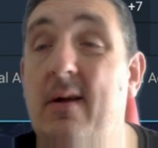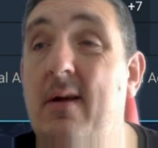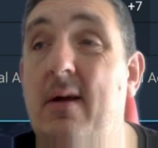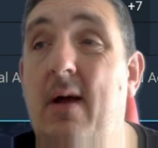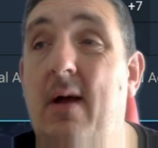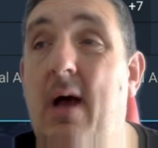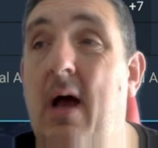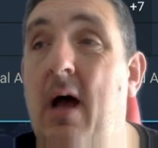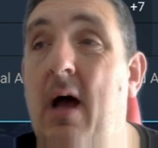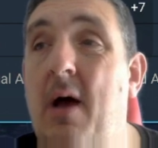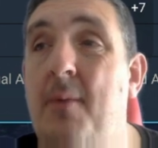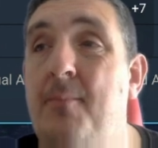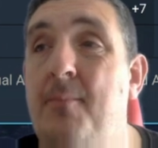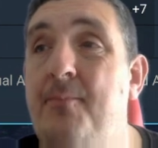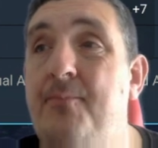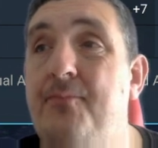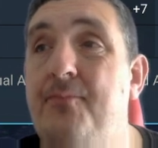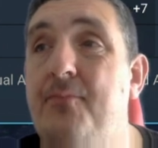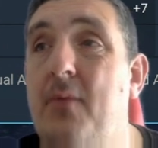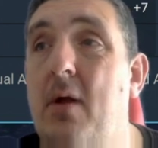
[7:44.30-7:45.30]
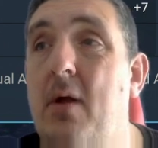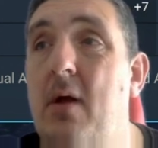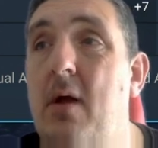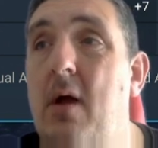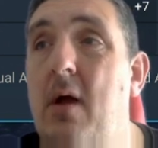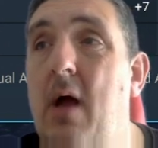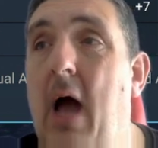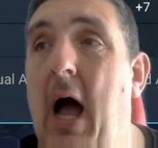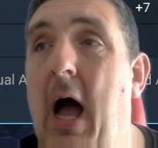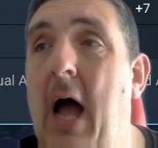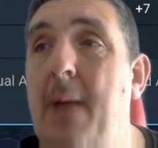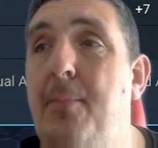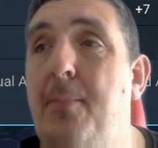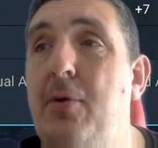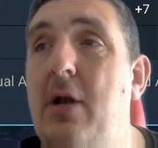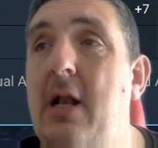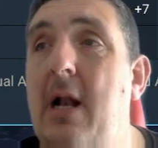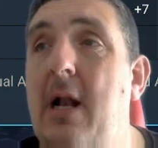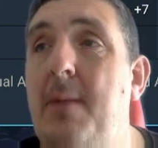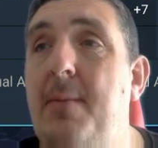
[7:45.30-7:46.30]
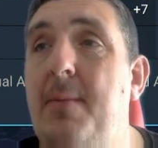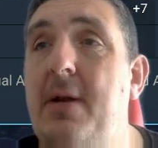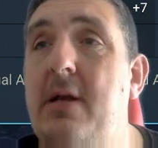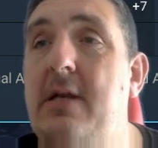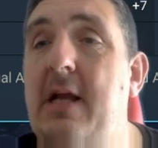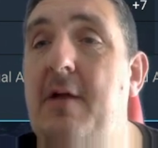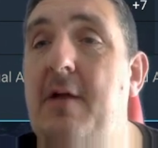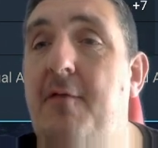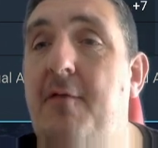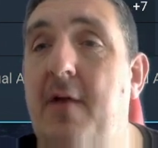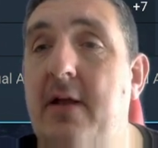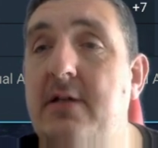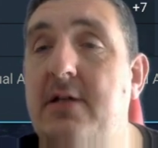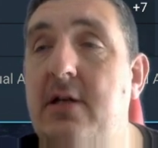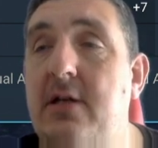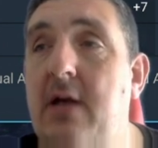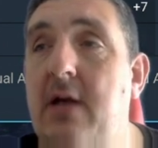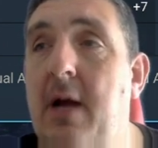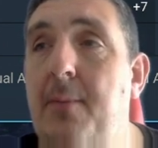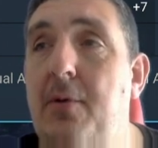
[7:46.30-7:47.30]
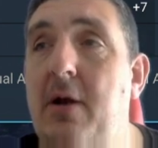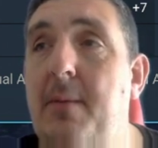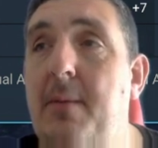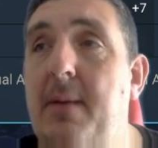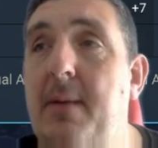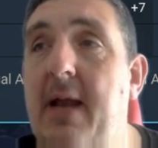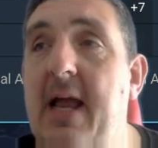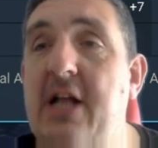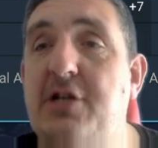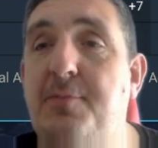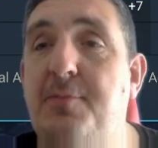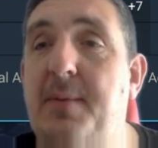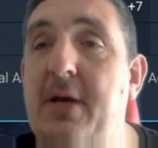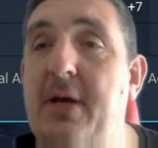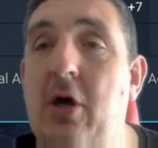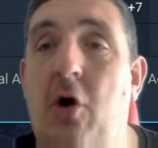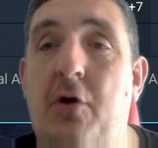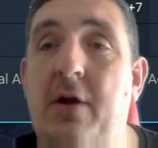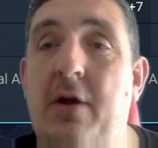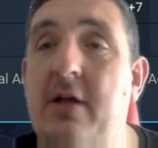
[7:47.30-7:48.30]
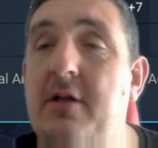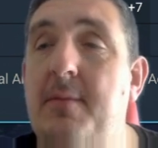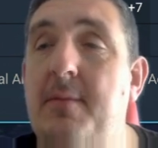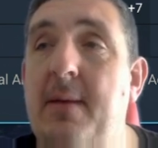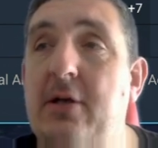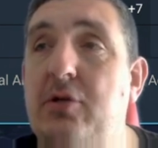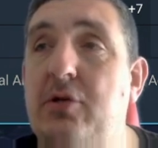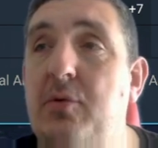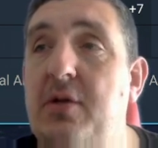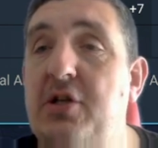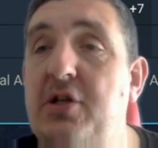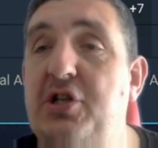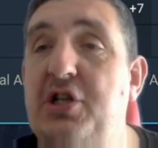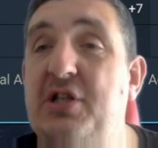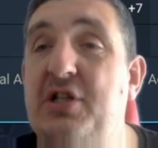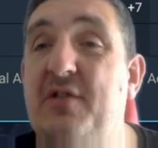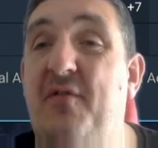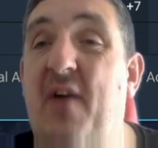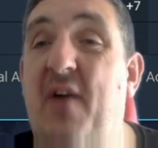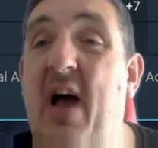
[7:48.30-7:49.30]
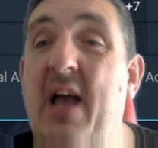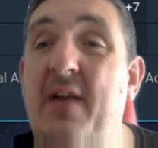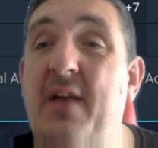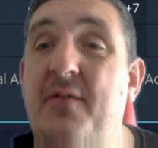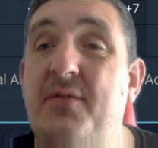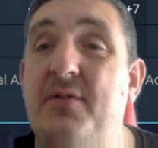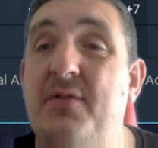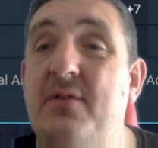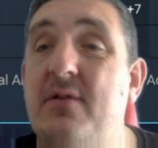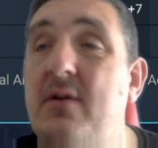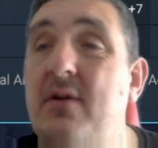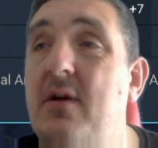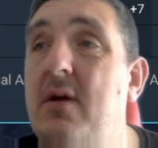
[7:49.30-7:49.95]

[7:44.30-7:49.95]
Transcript: I put a little bit of defense in. I put a little bit of HP on her to make sure that she survives.